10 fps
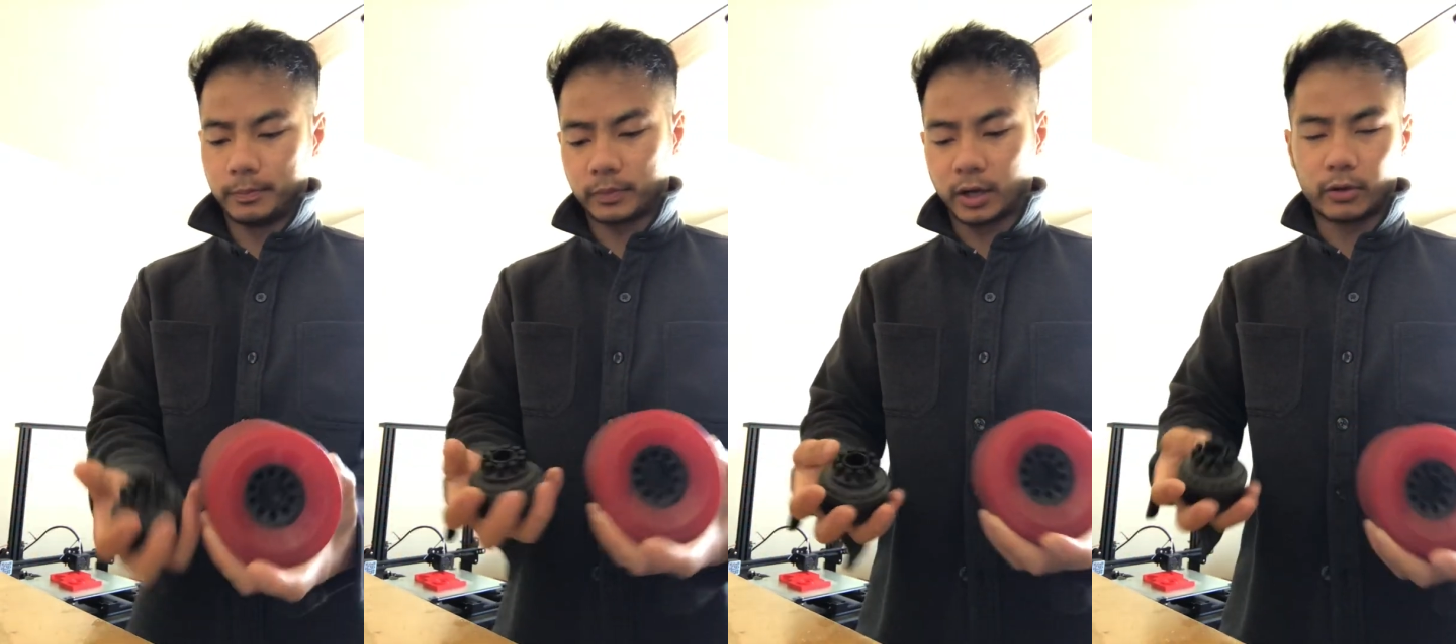
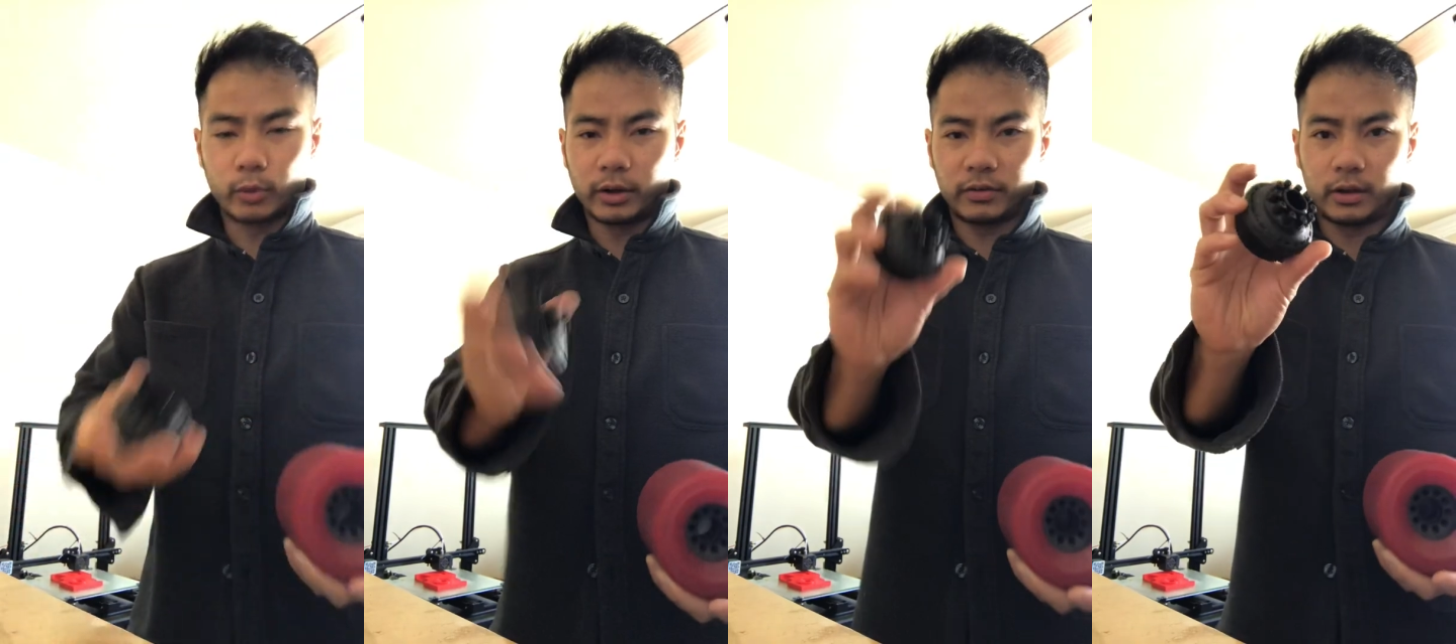
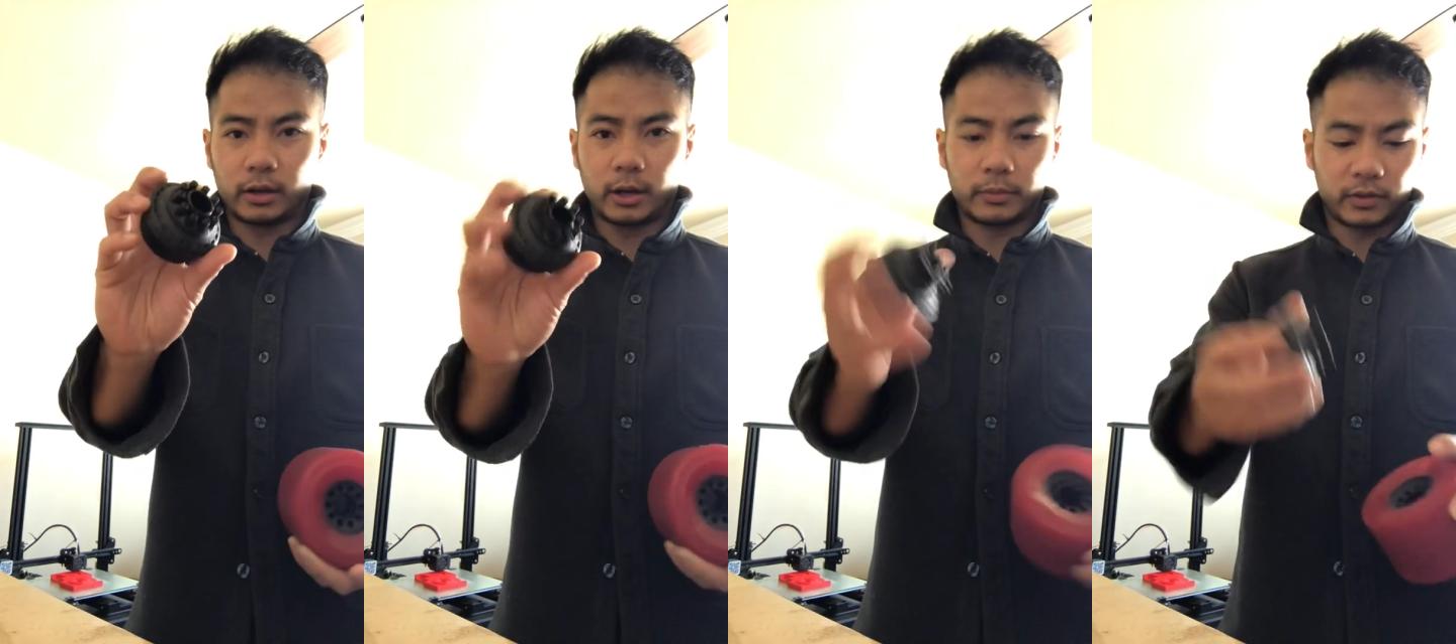Otherwise, then it
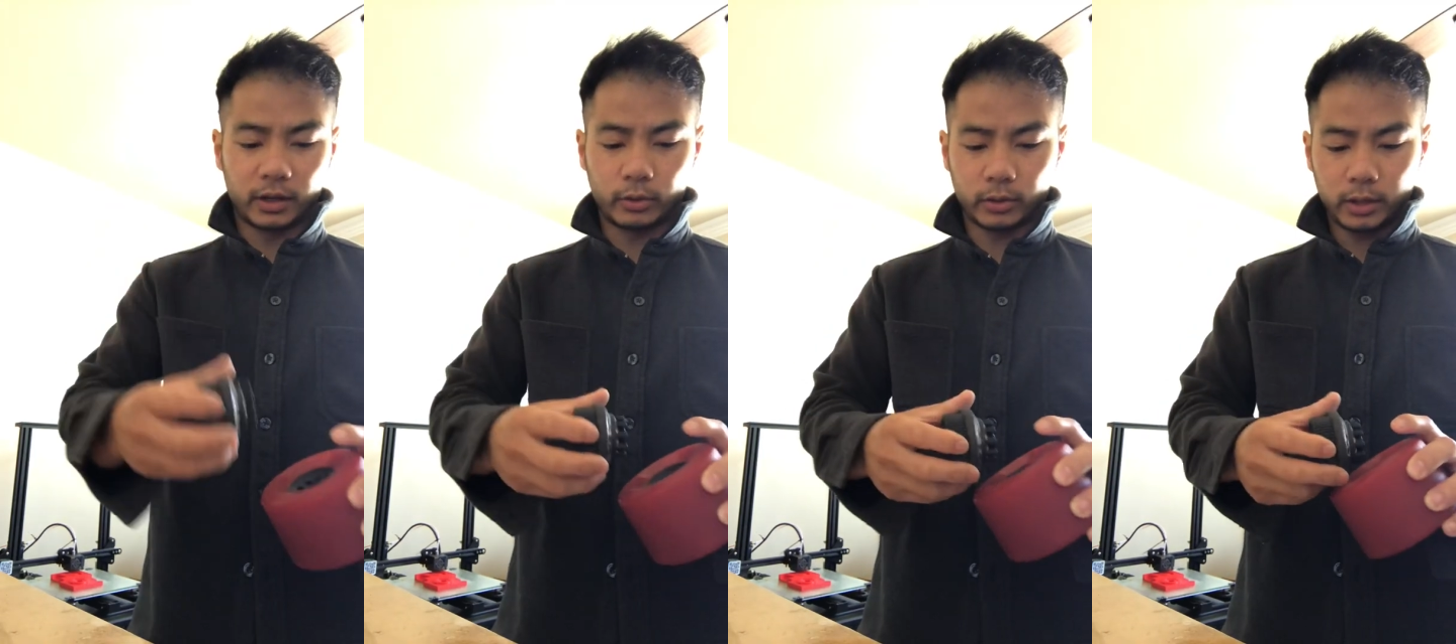comes
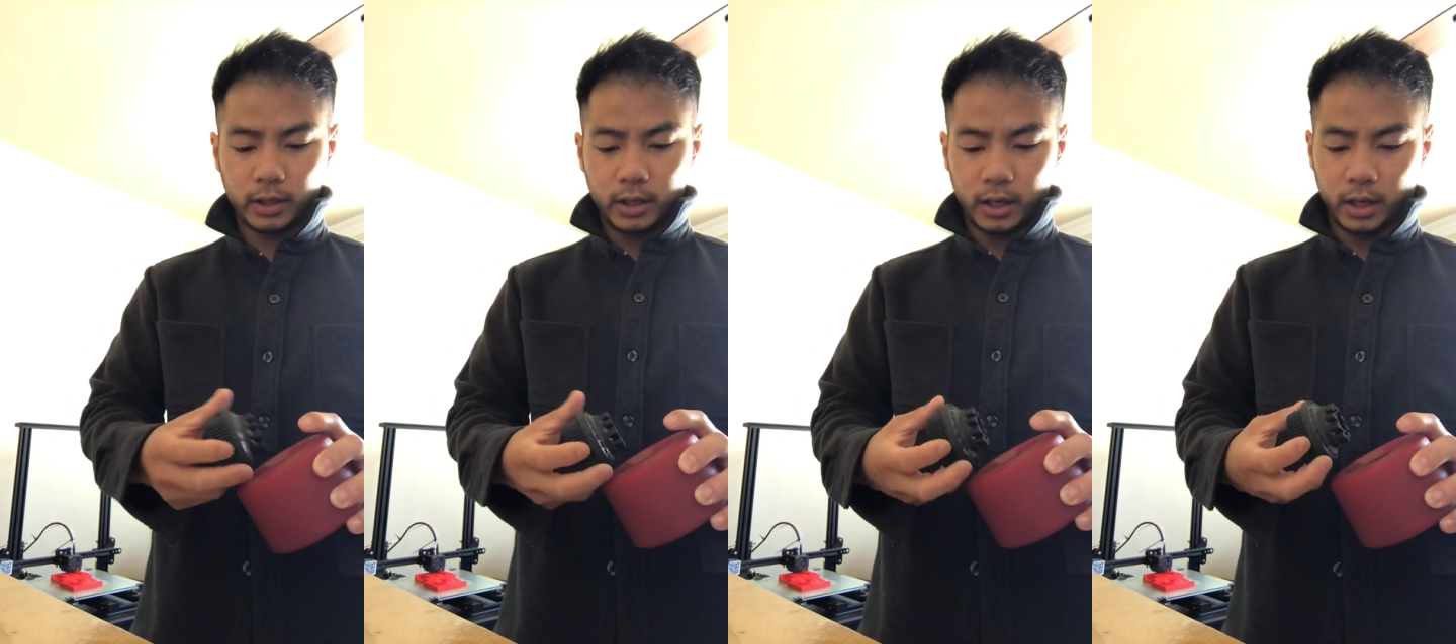out,
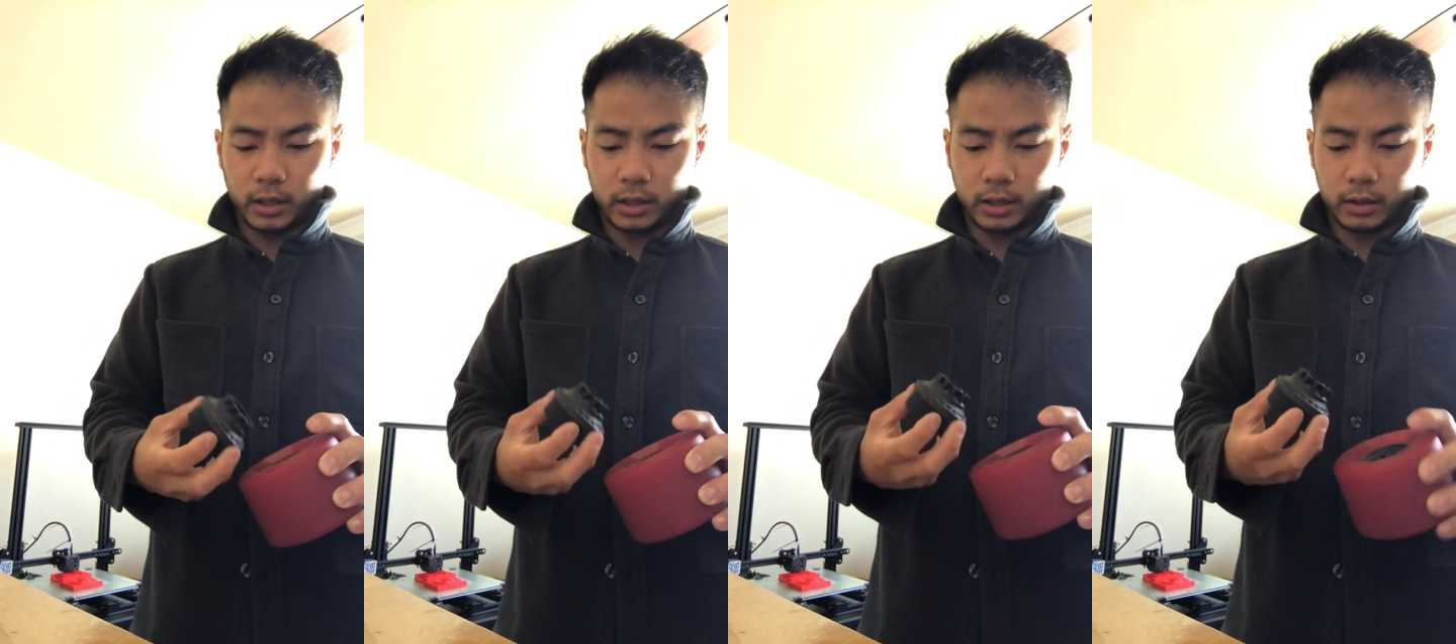and
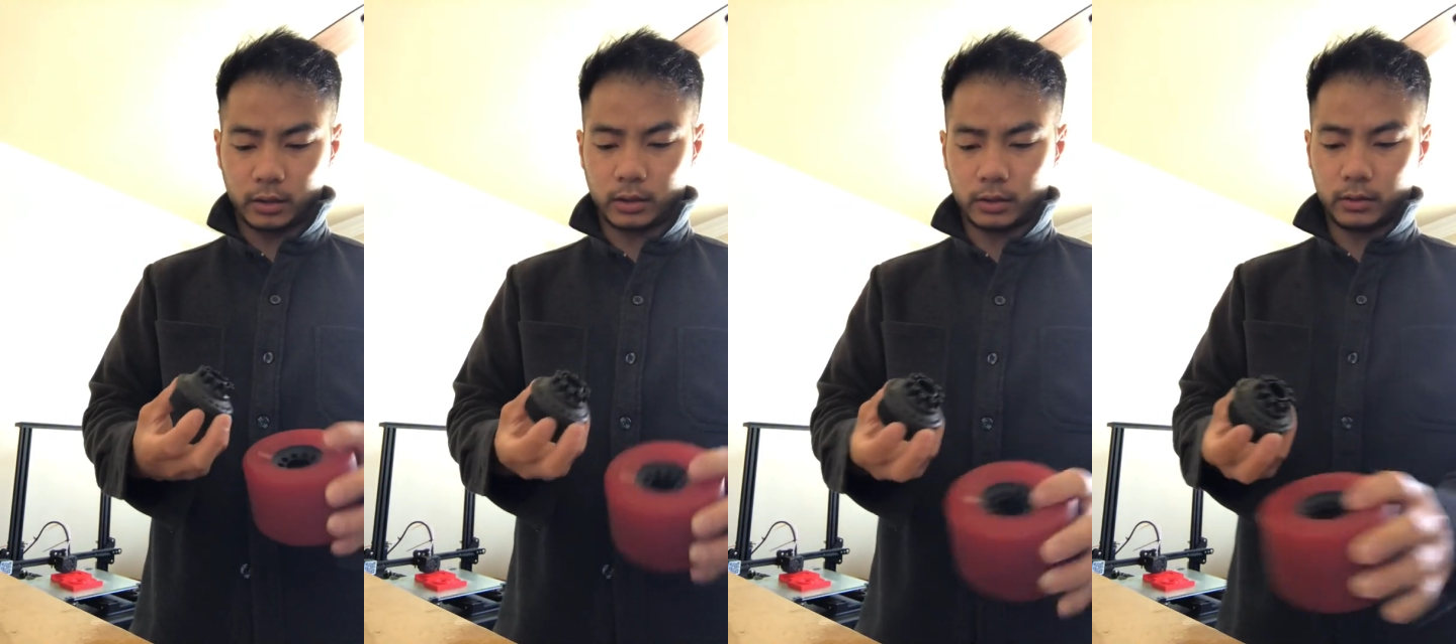
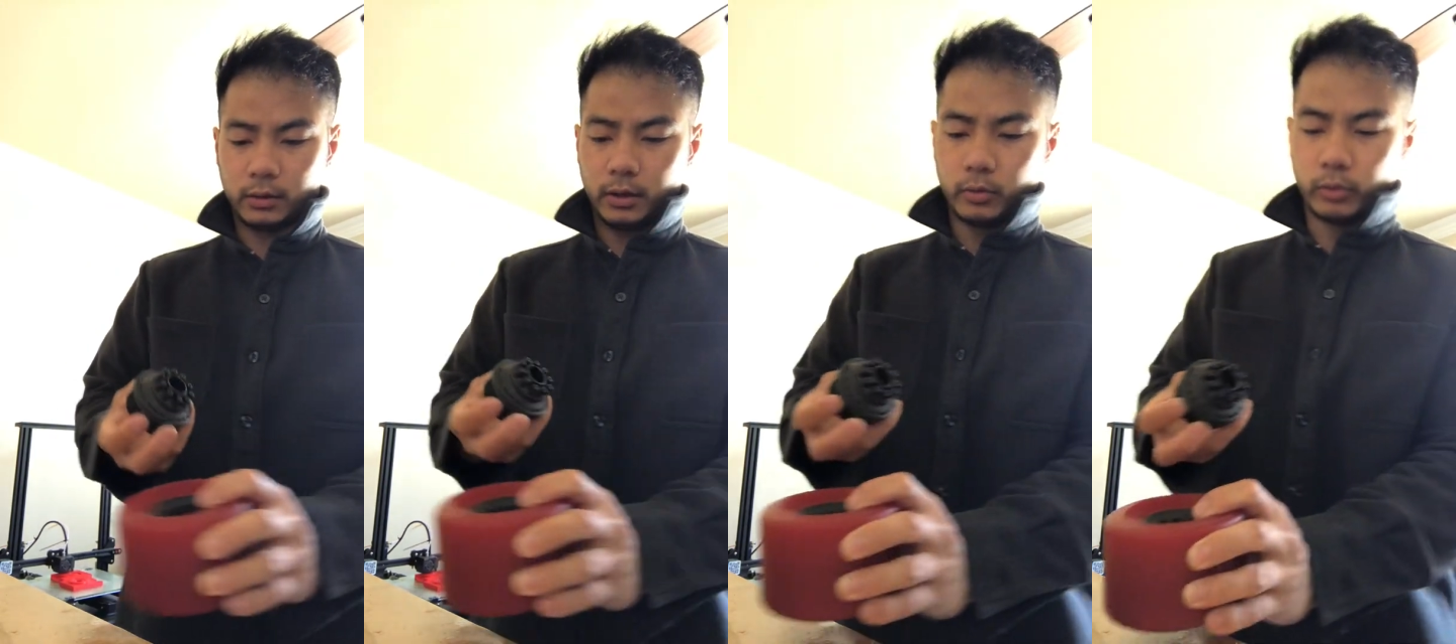then
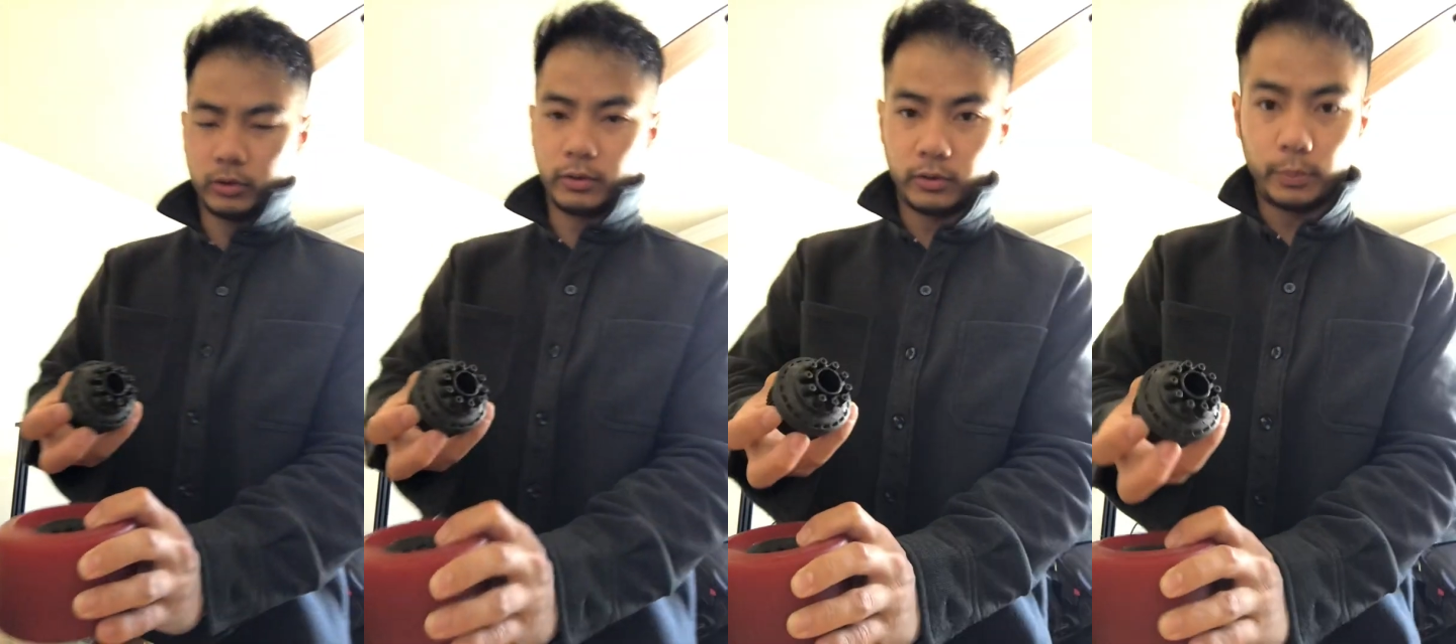when you
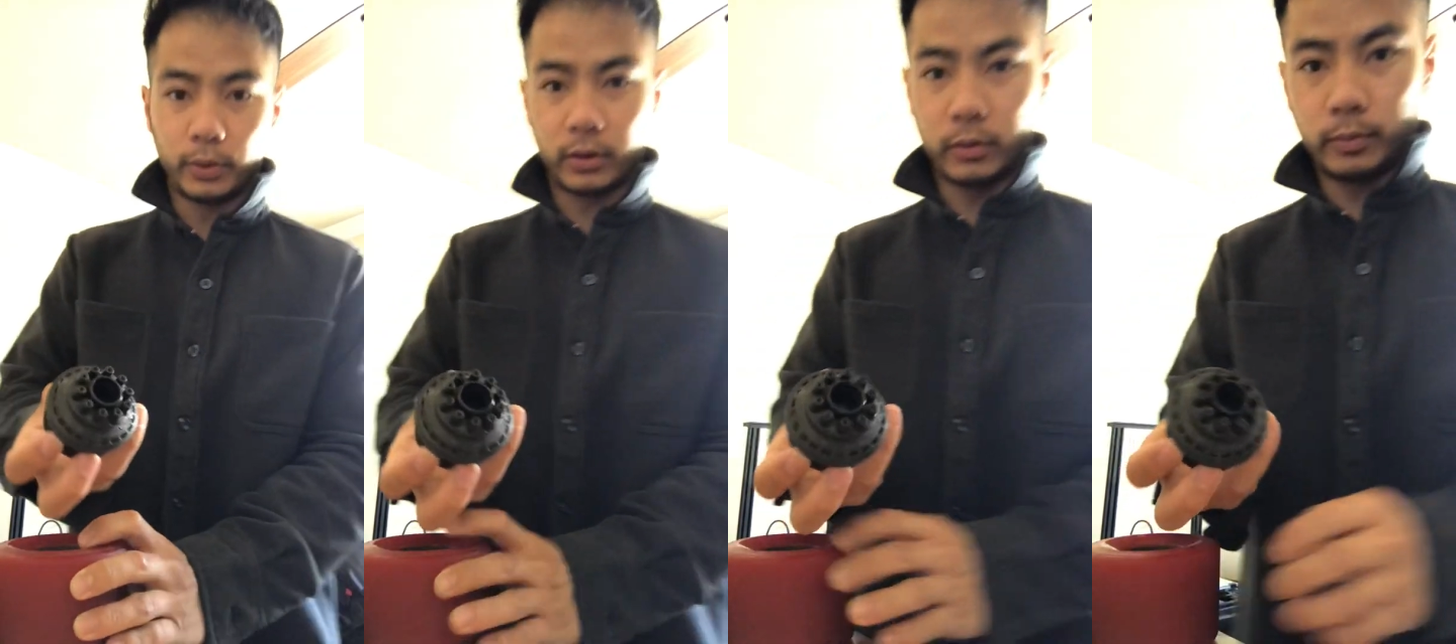do put
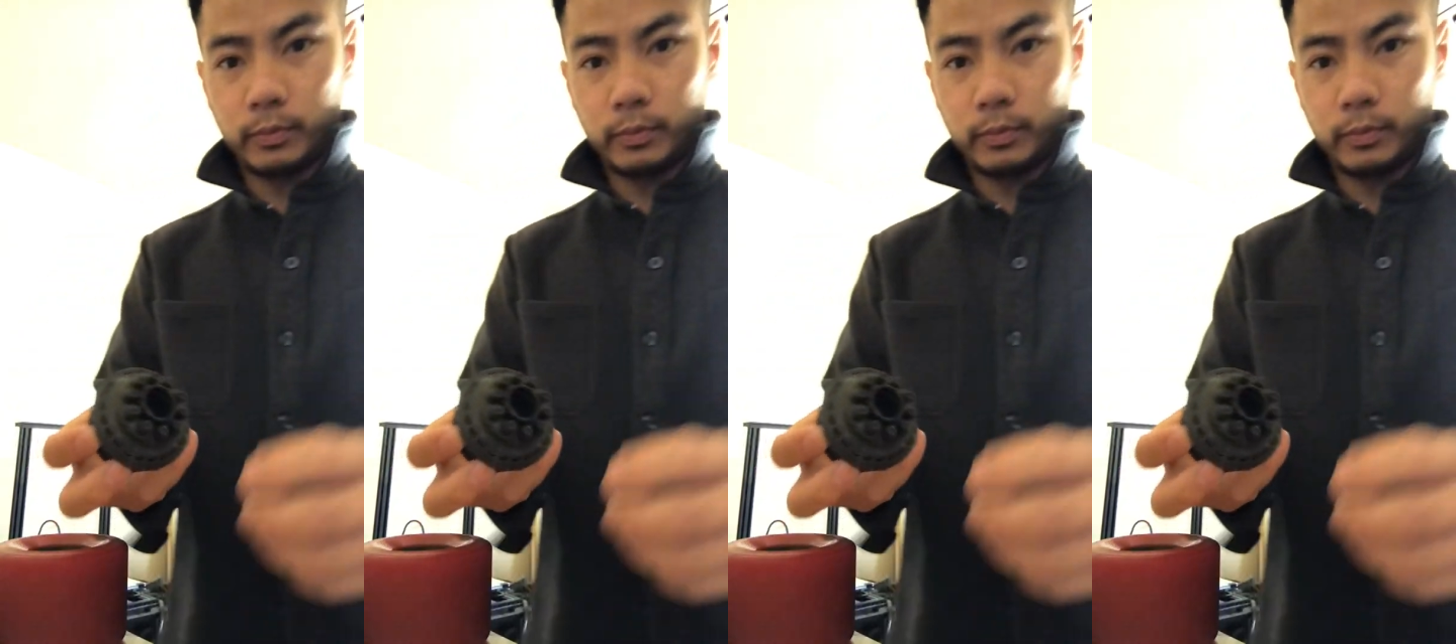the